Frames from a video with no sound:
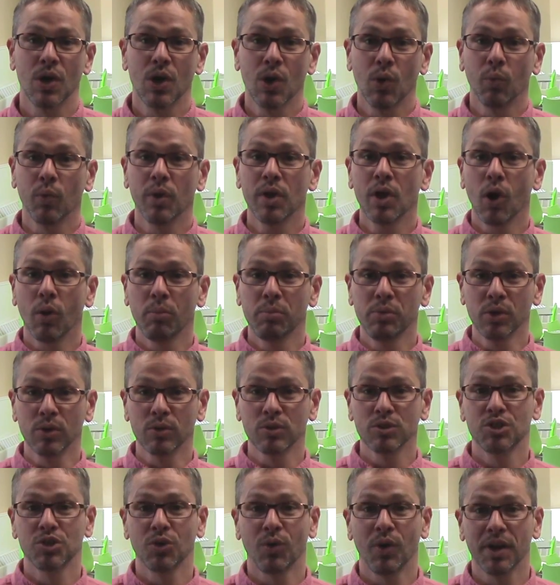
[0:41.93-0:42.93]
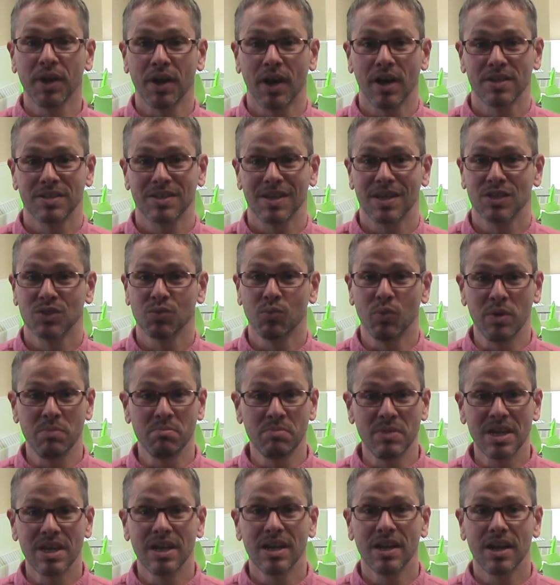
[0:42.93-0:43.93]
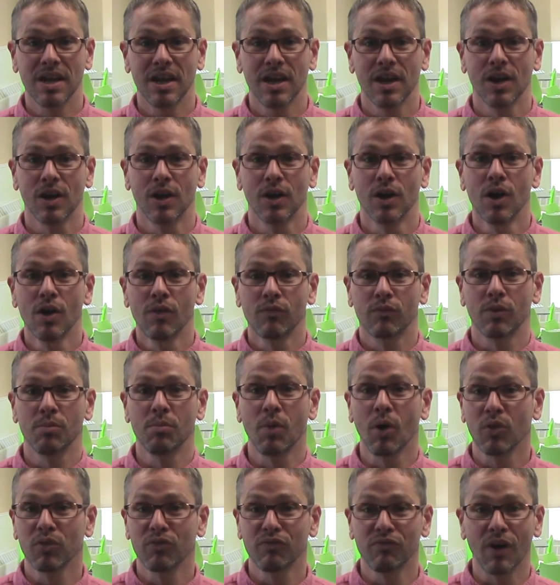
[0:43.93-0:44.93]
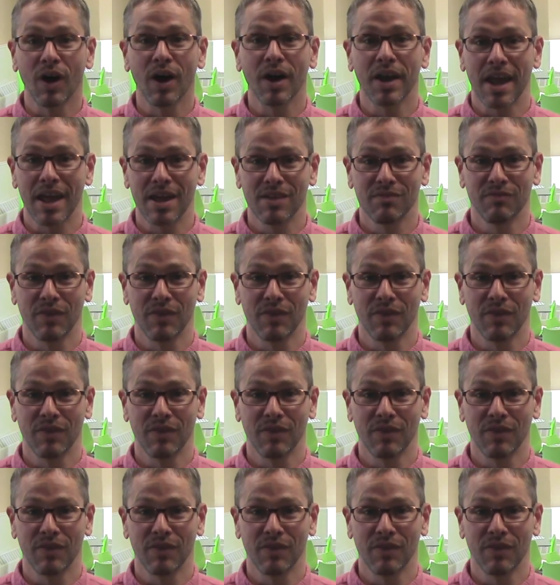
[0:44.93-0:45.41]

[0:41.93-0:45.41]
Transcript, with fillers: We hope you'll join us as we meet in here for both fun and